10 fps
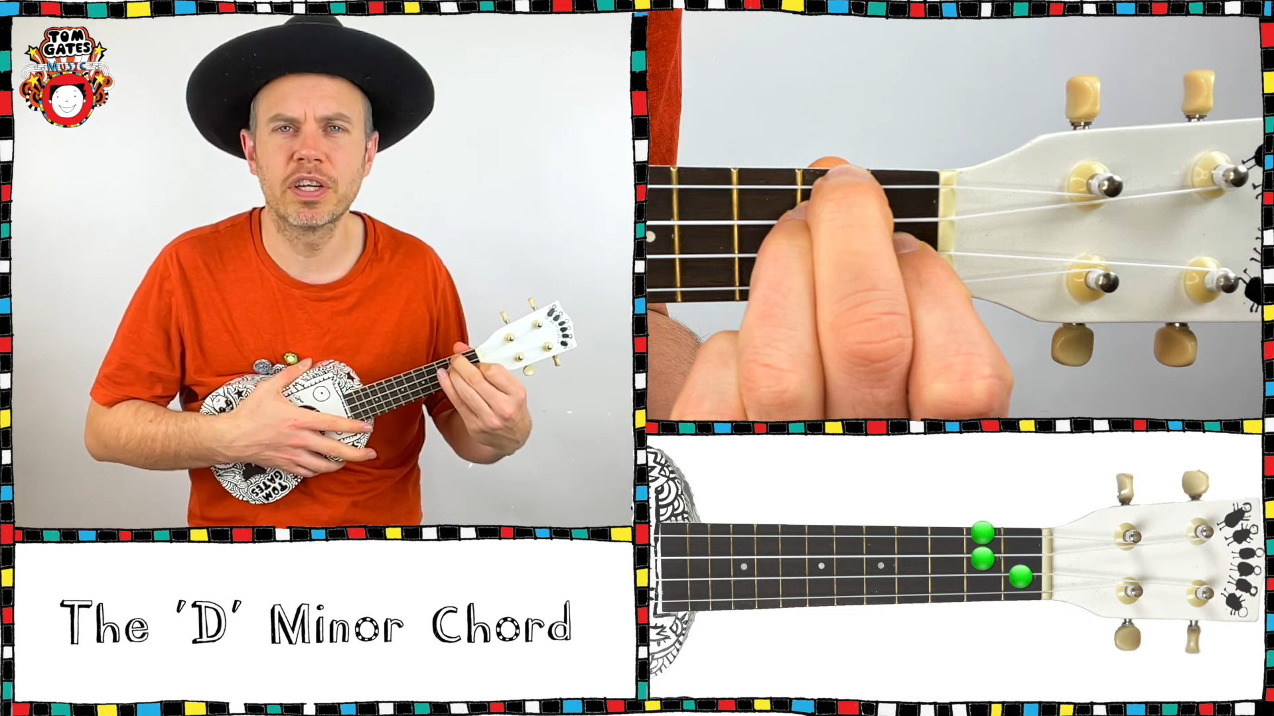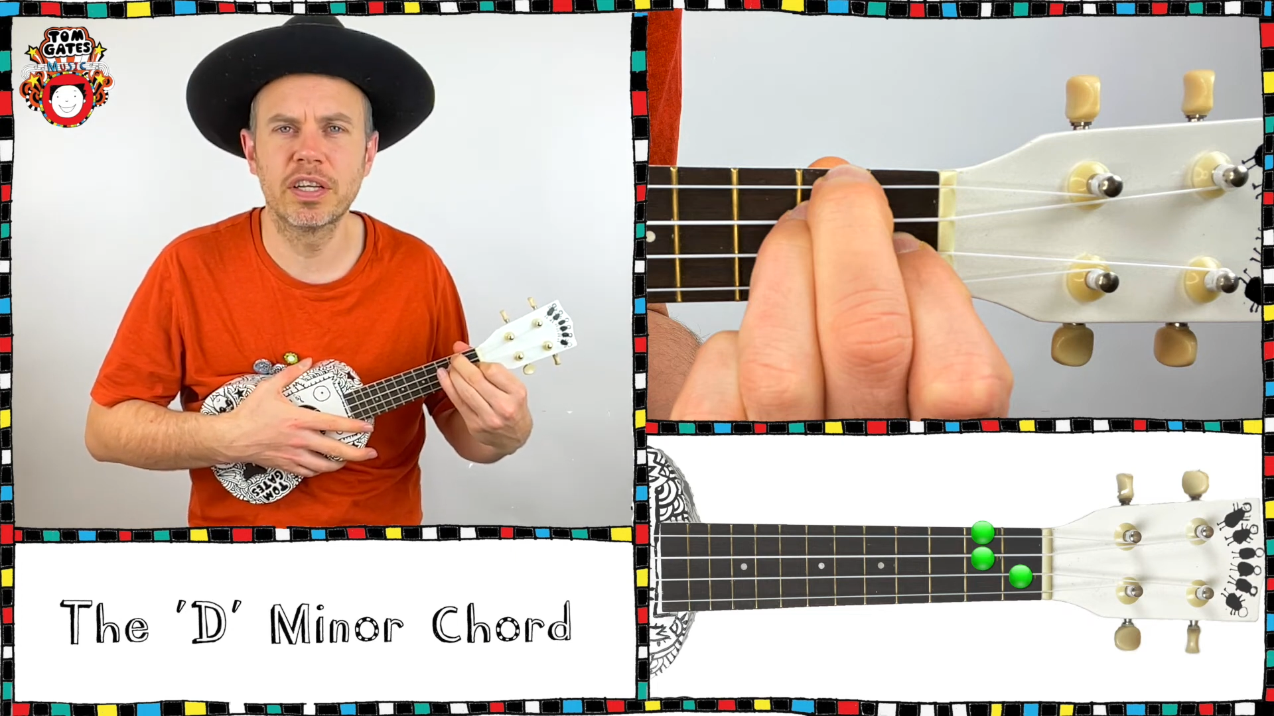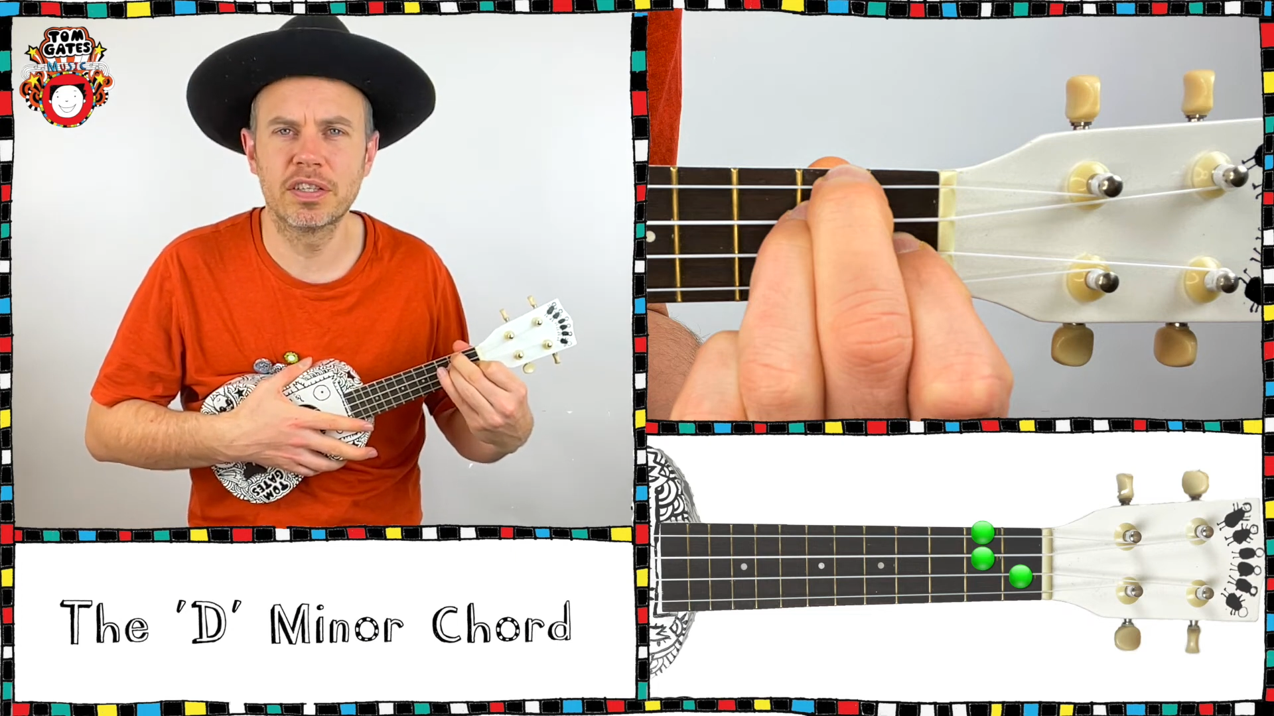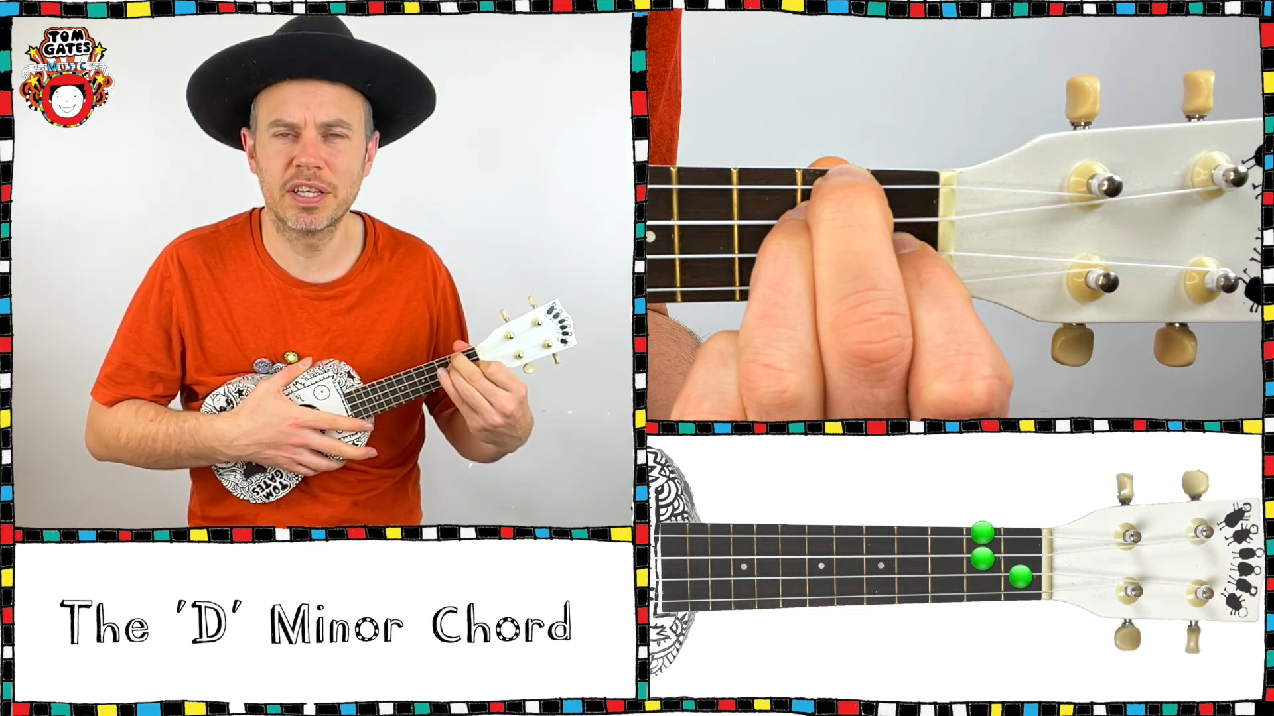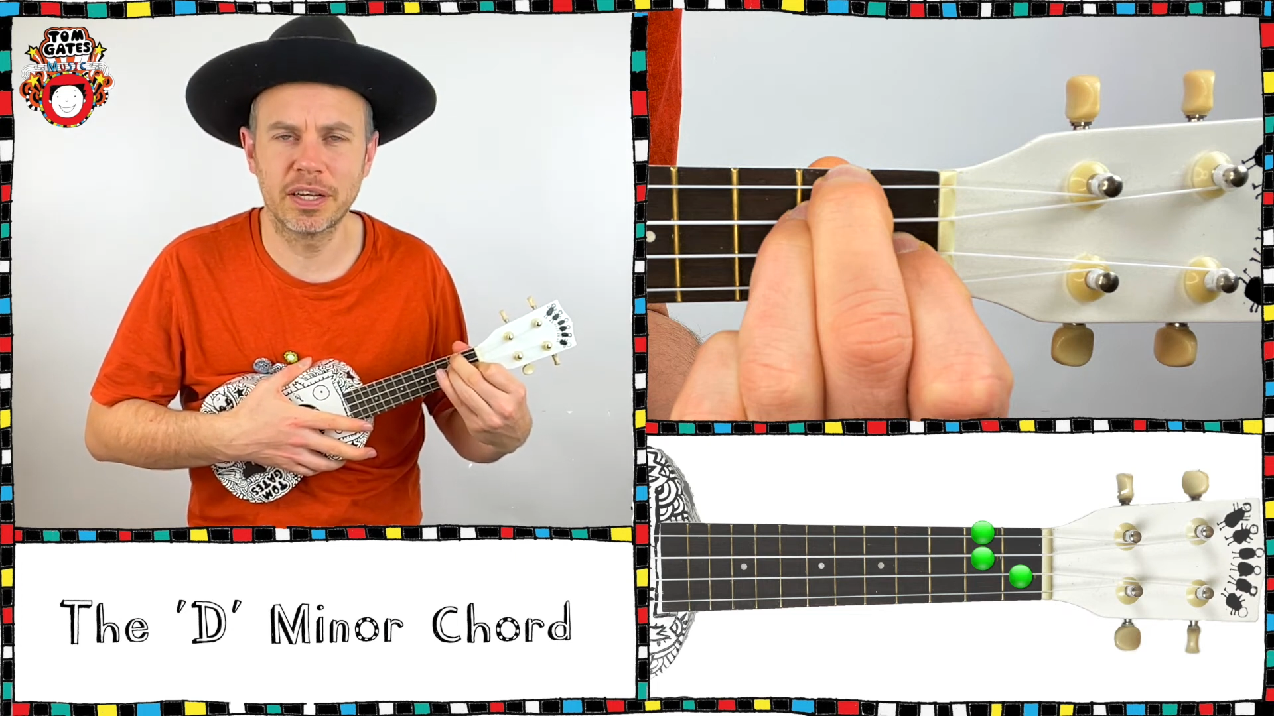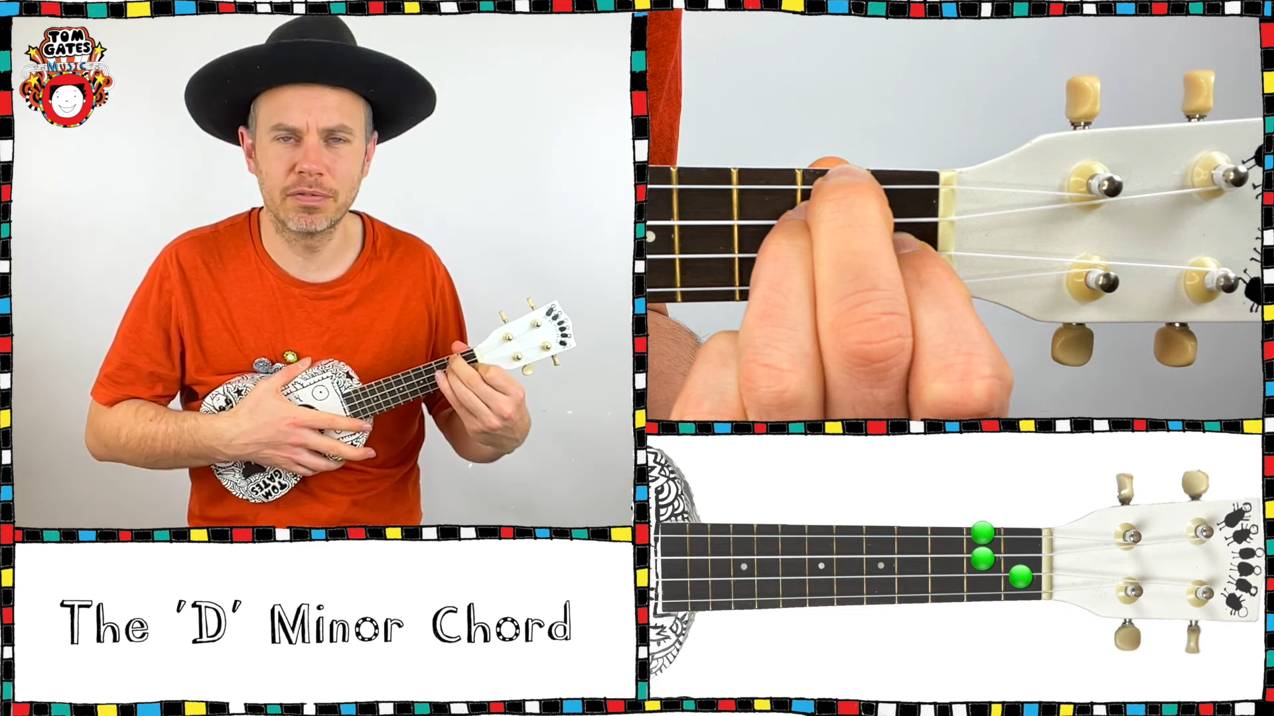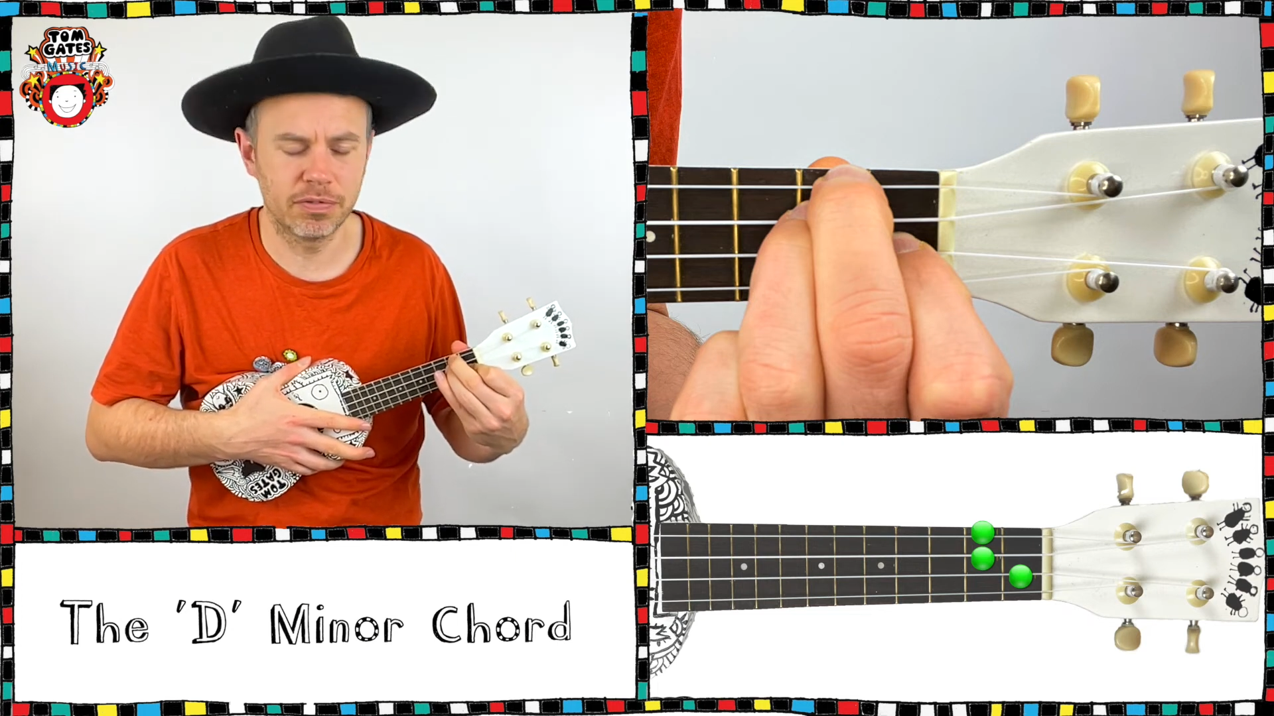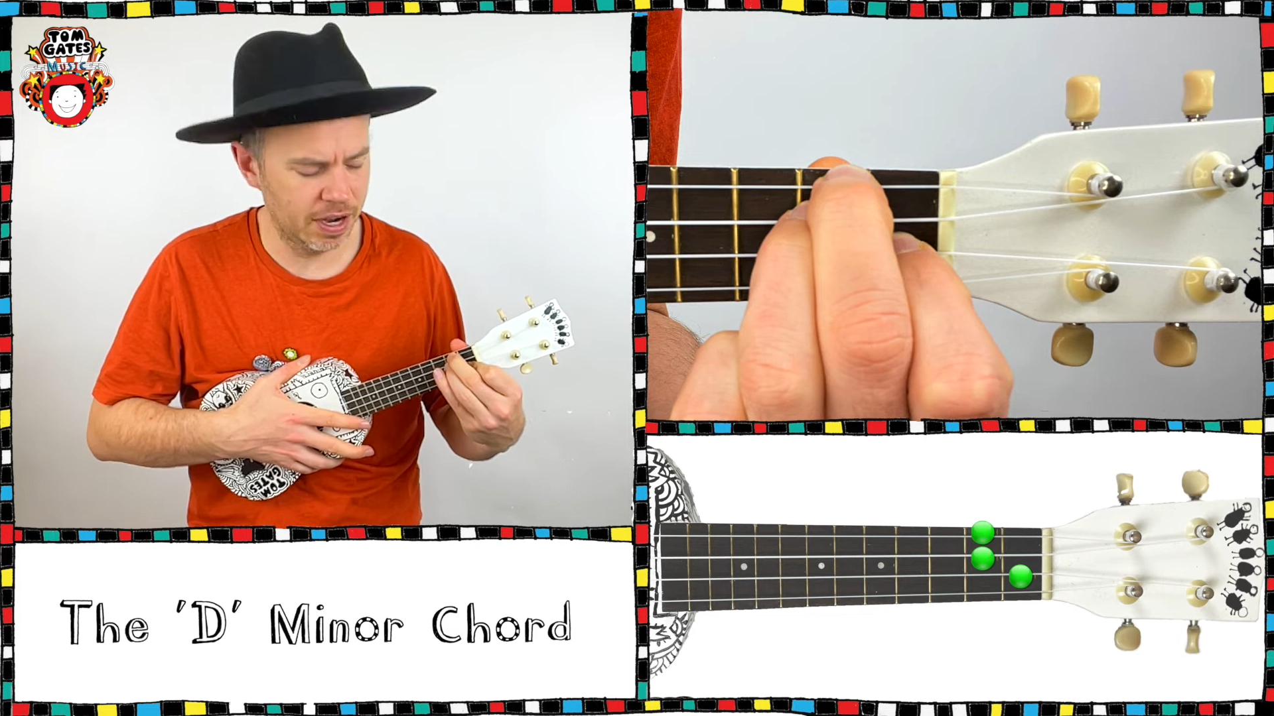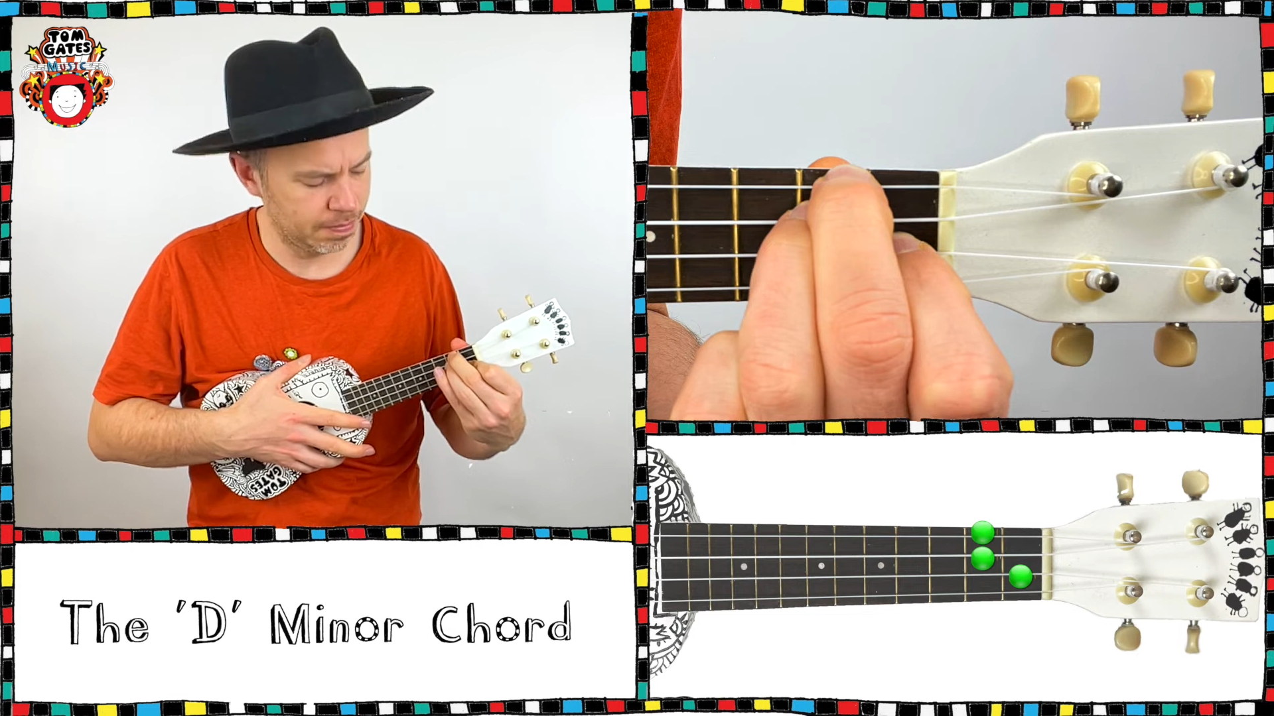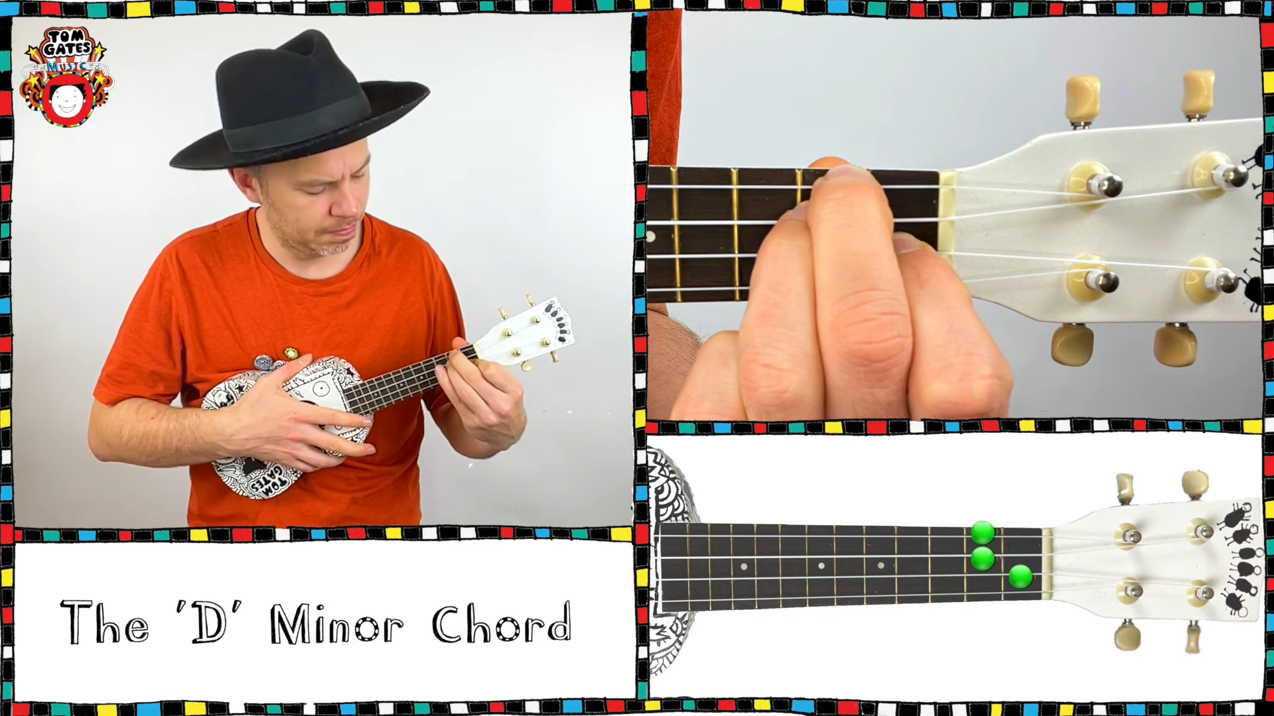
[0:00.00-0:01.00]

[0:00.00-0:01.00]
in the 2nd fret.